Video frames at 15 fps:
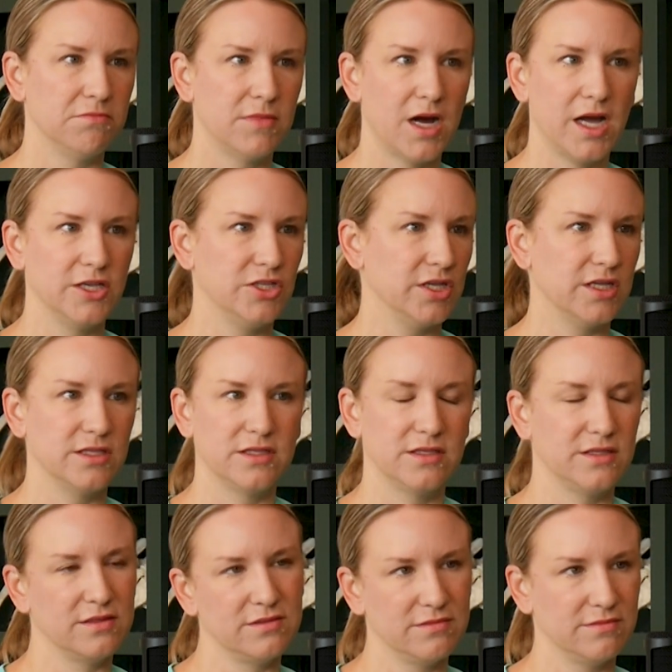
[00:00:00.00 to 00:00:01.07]
I
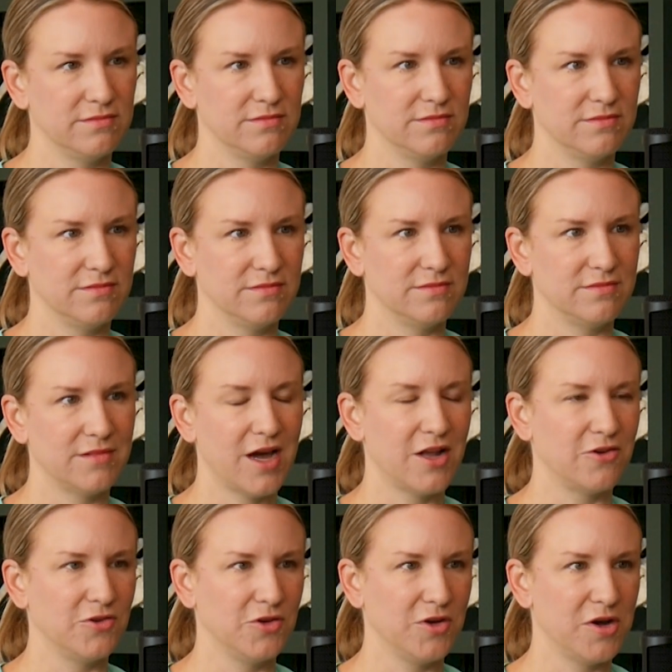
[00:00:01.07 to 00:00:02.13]

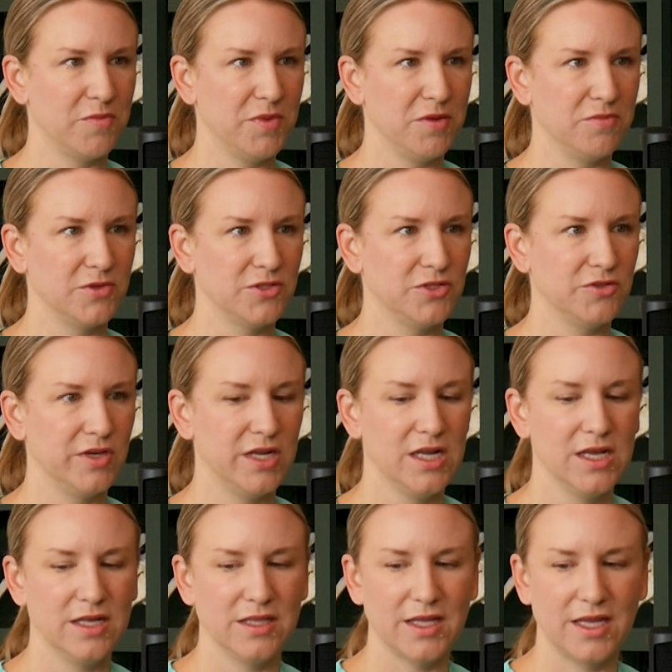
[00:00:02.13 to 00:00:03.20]
don't know how people do it.
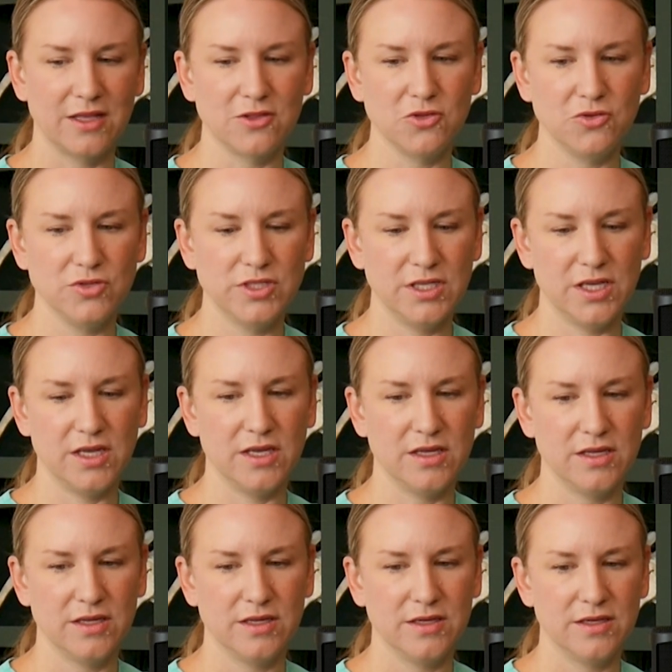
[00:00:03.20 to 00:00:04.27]
Like losing
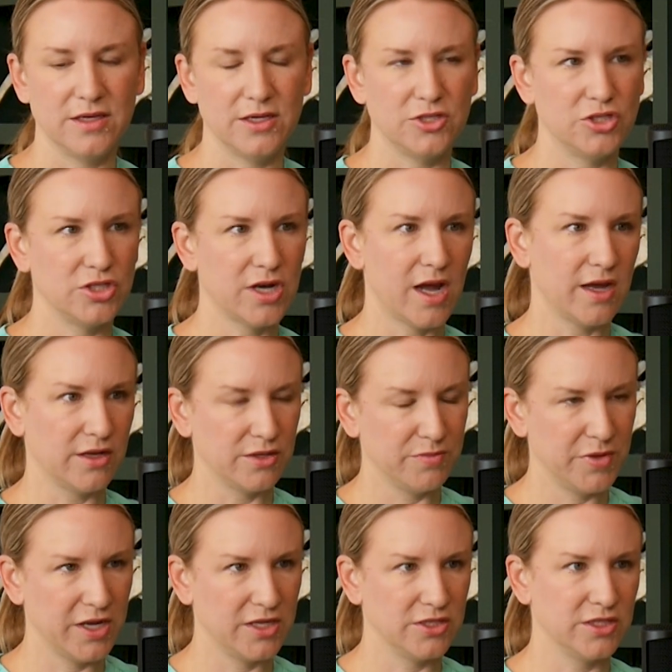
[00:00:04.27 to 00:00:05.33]
a child
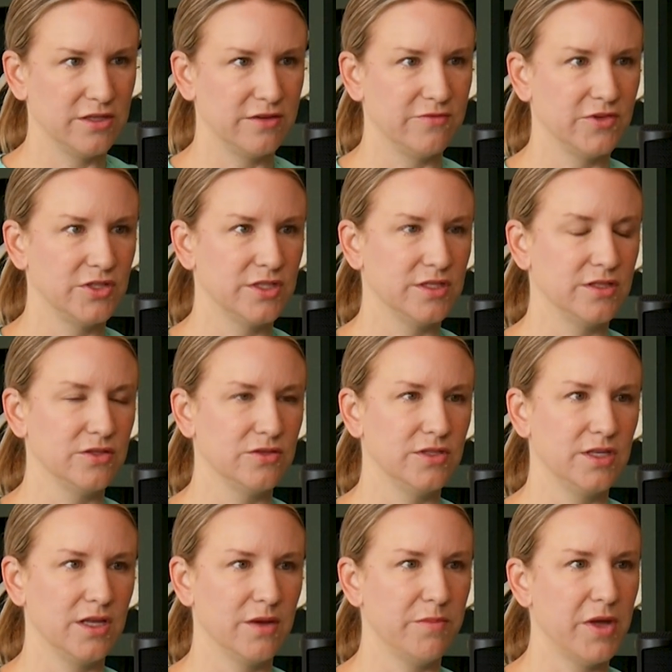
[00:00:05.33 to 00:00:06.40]
patient versus
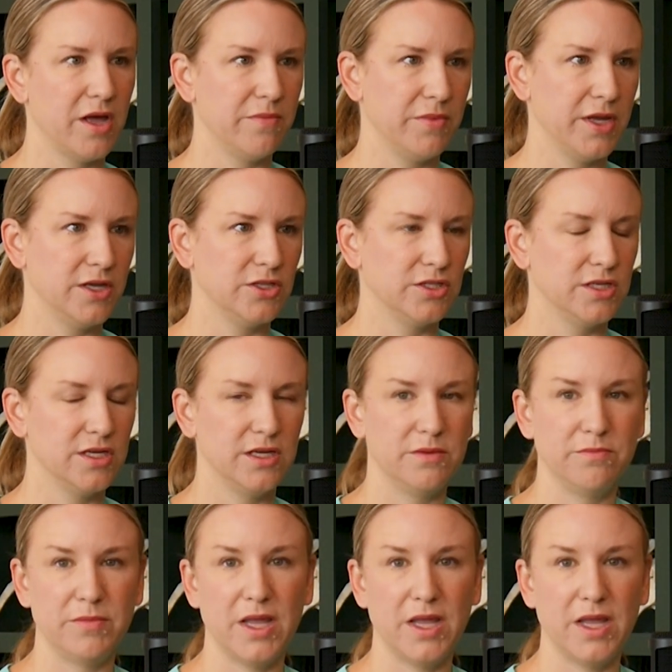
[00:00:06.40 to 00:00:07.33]
losing a pet patient. And